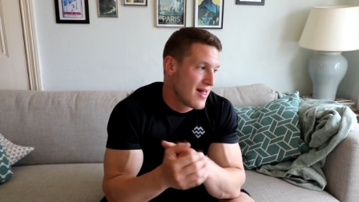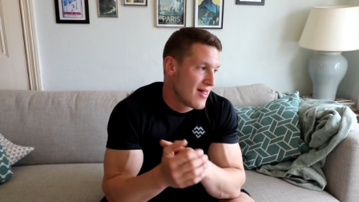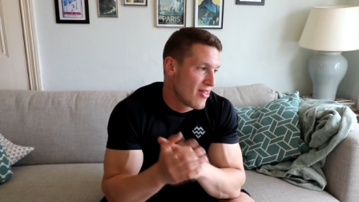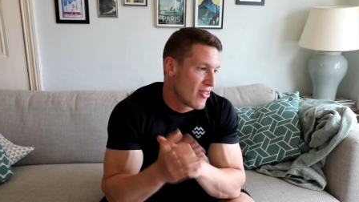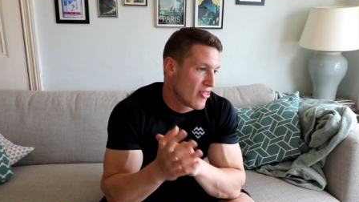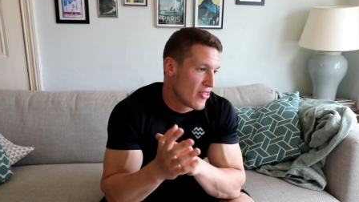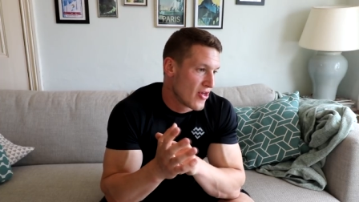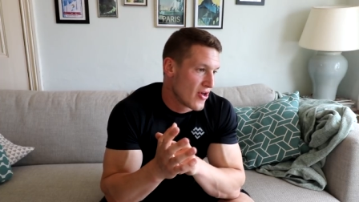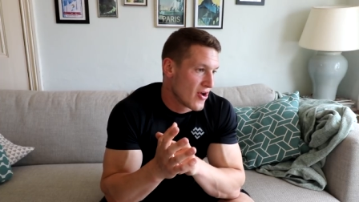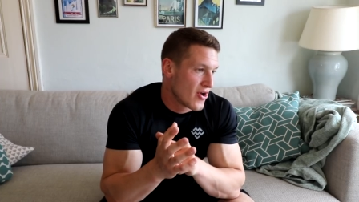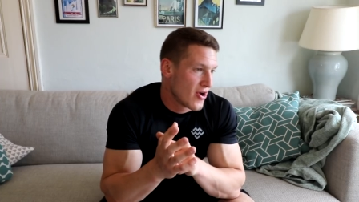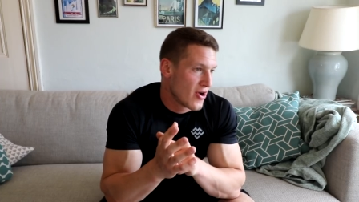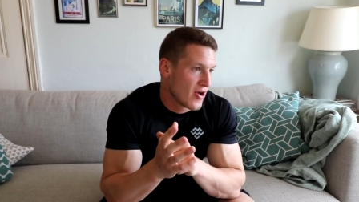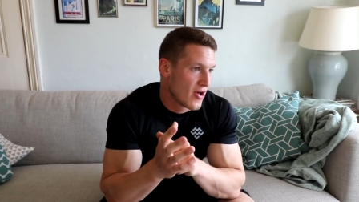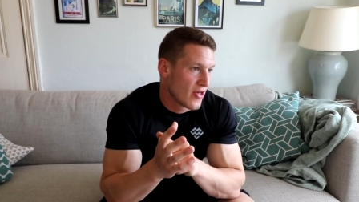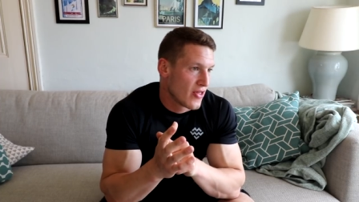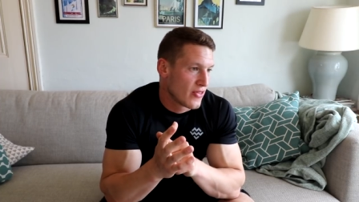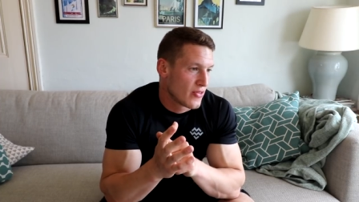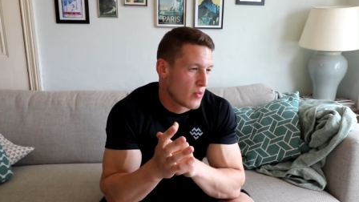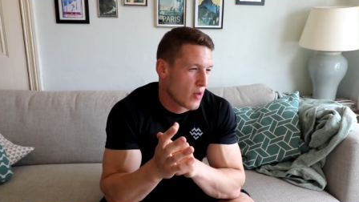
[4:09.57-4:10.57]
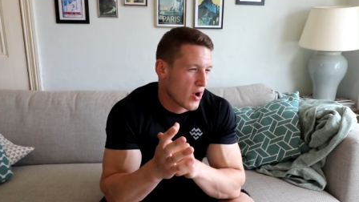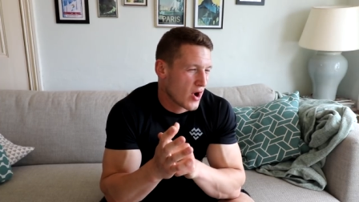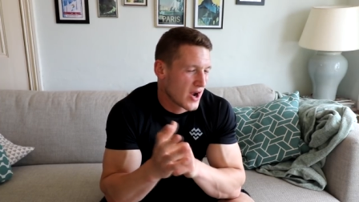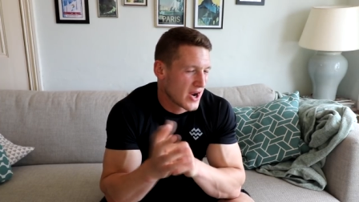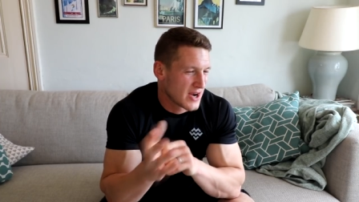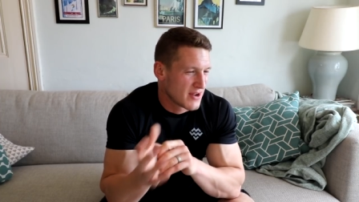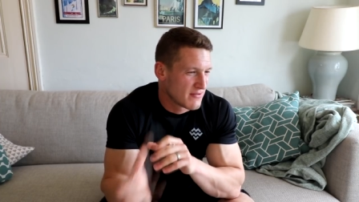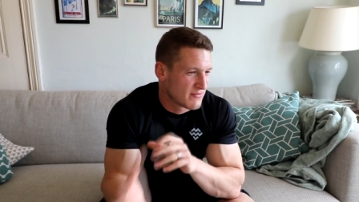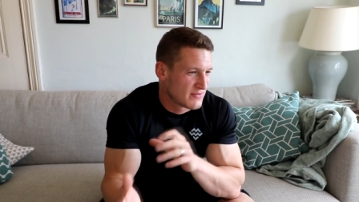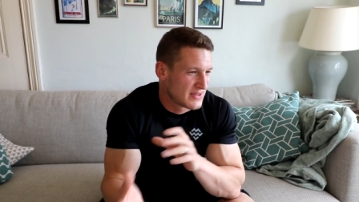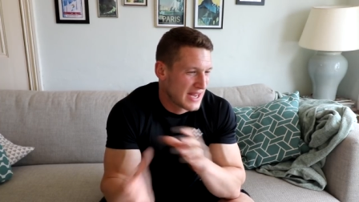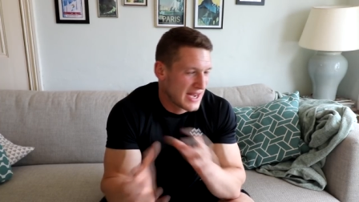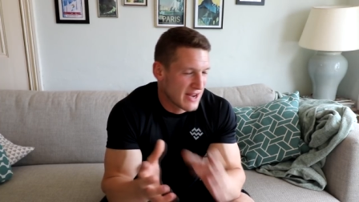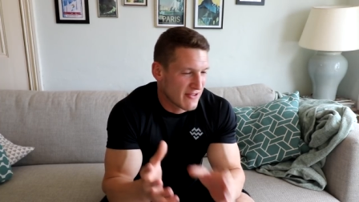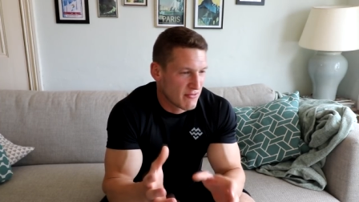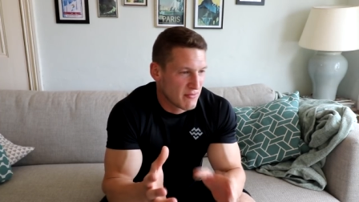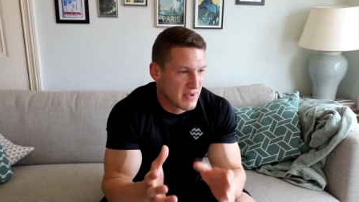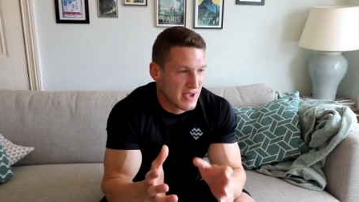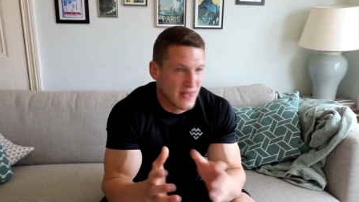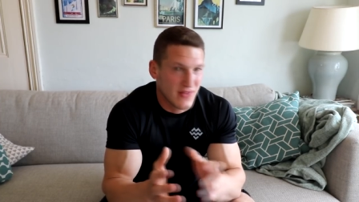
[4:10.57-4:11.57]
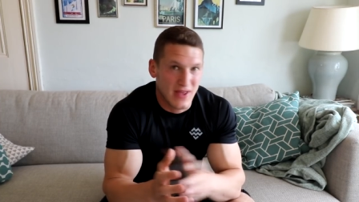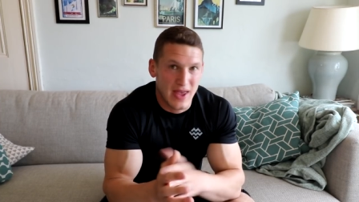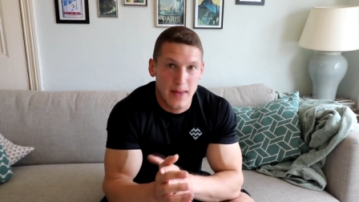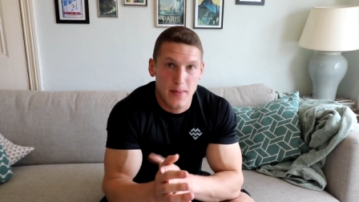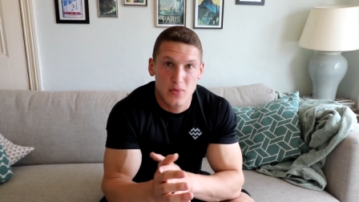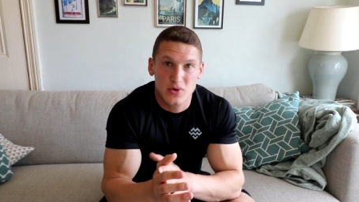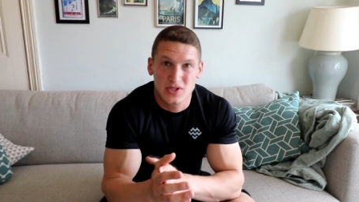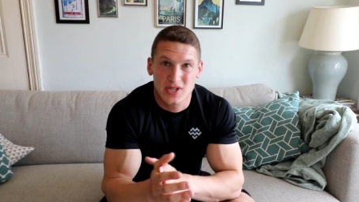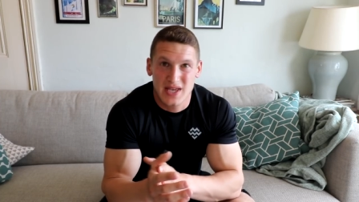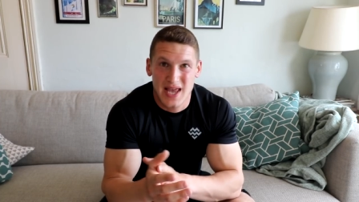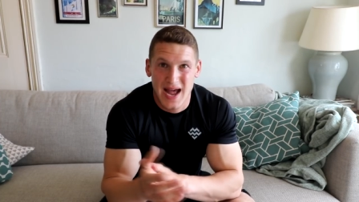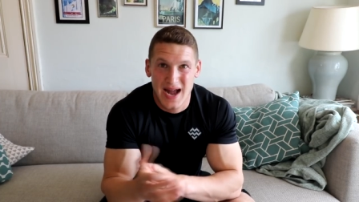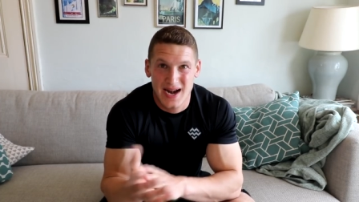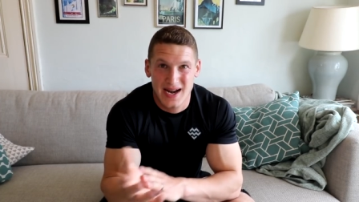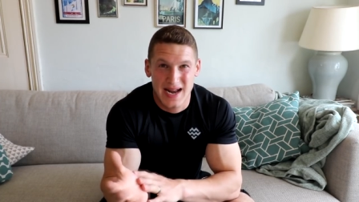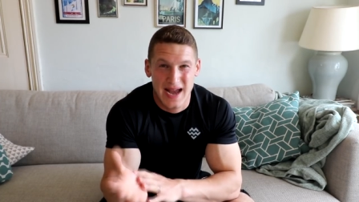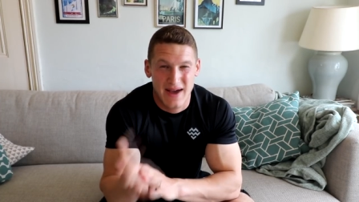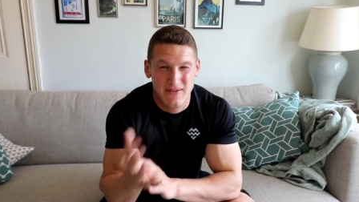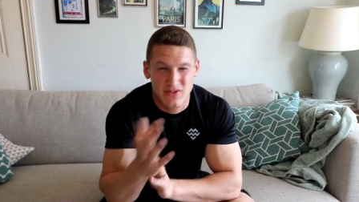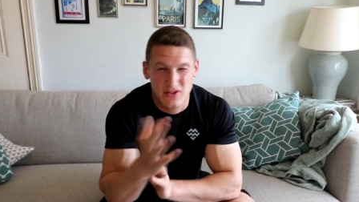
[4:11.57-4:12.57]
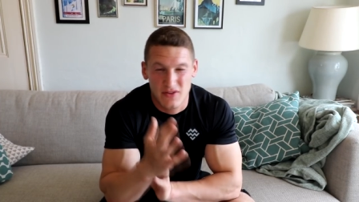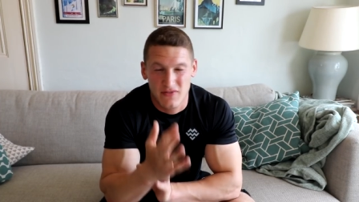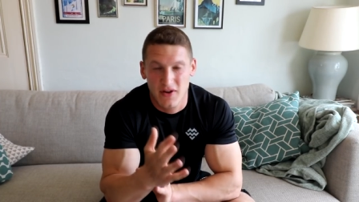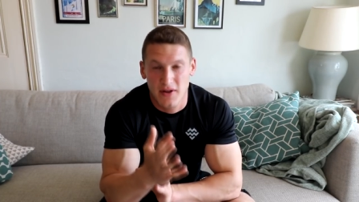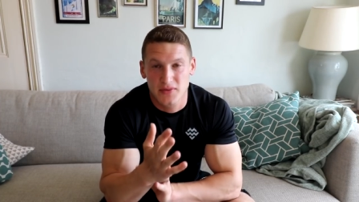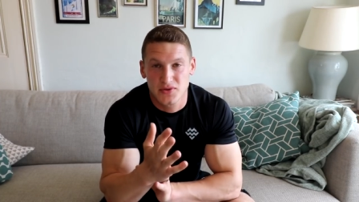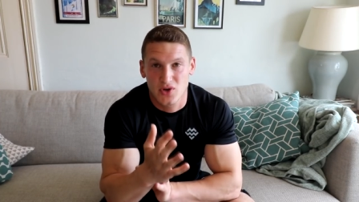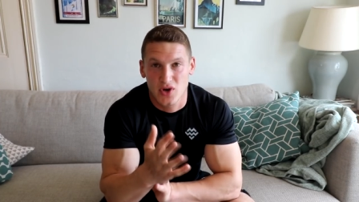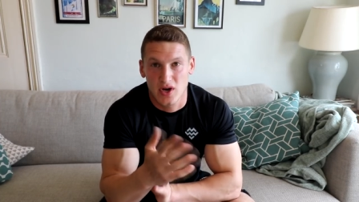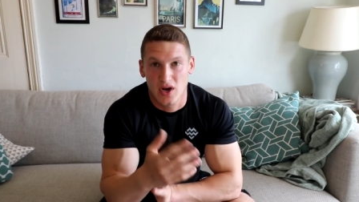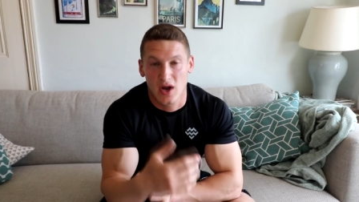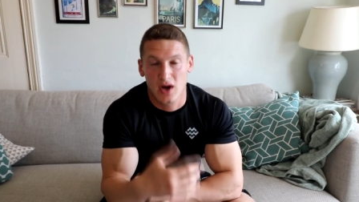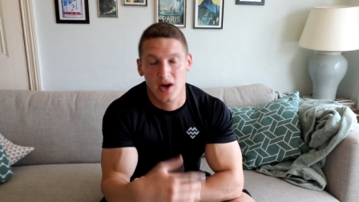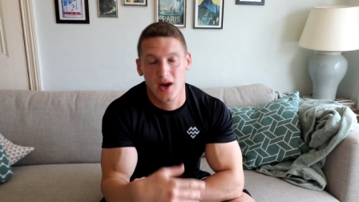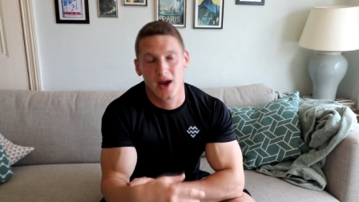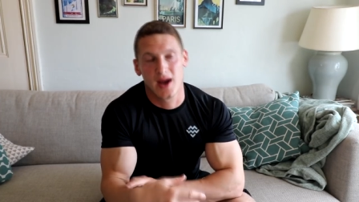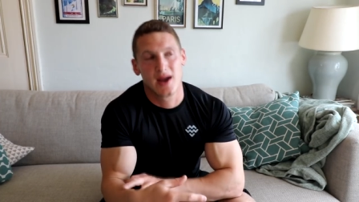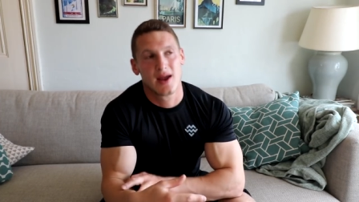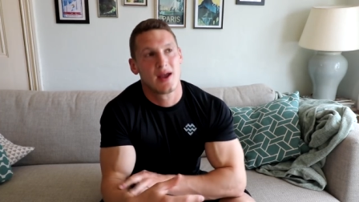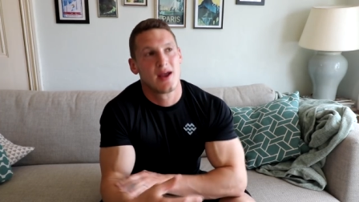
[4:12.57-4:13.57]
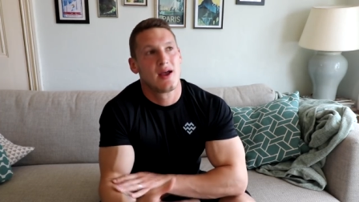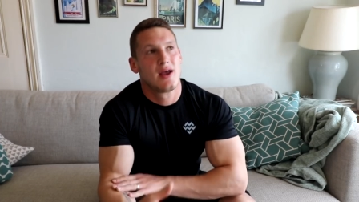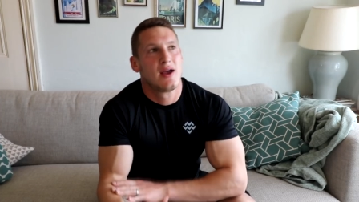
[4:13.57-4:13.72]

the what kind of did it for me in the end was the Canon having the flip screen. Like I,